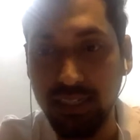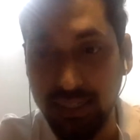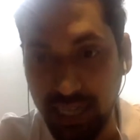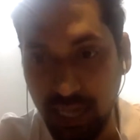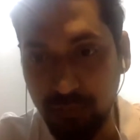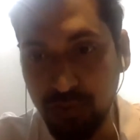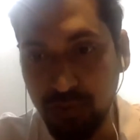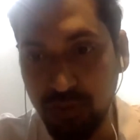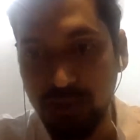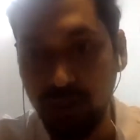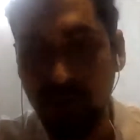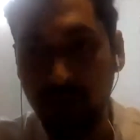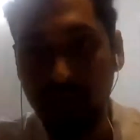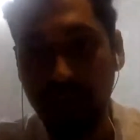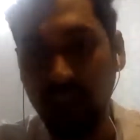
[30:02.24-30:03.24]
tab which you see on
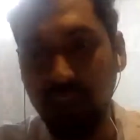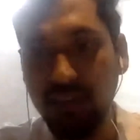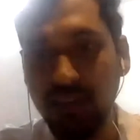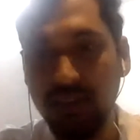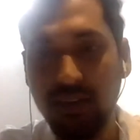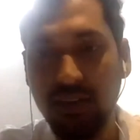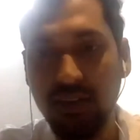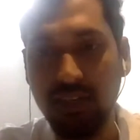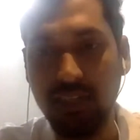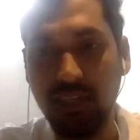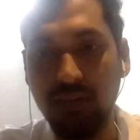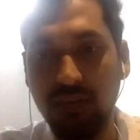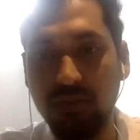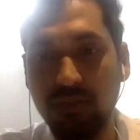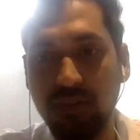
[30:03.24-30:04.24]
your screen
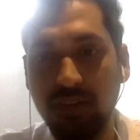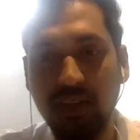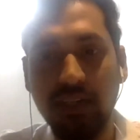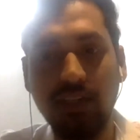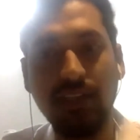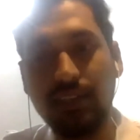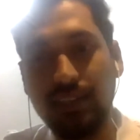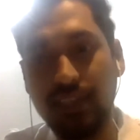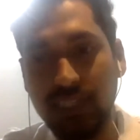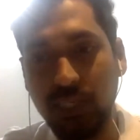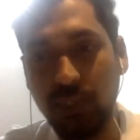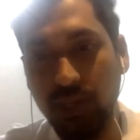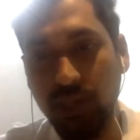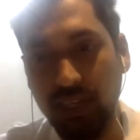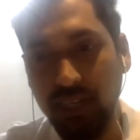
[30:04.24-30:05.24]
down. It says
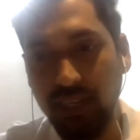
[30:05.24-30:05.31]
Q&A.